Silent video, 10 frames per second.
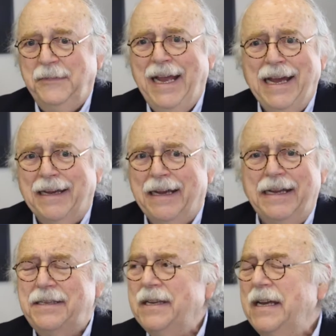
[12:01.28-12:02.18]
Yeah,
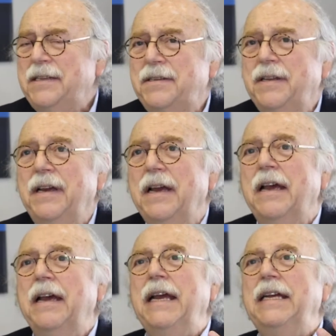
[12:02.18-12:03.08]
it's
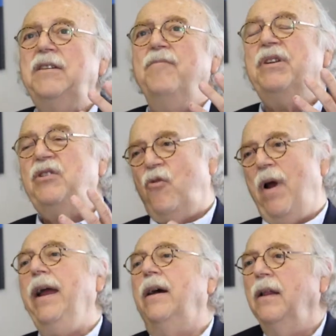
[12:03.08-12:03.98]
a
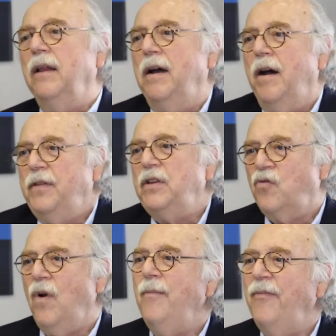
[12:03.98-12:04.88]
betrayal of the
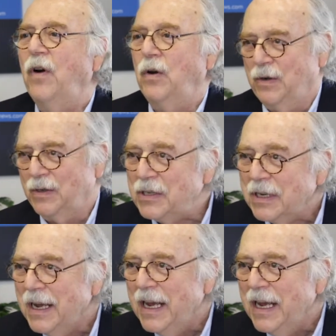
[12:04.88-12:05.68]
Trump voters.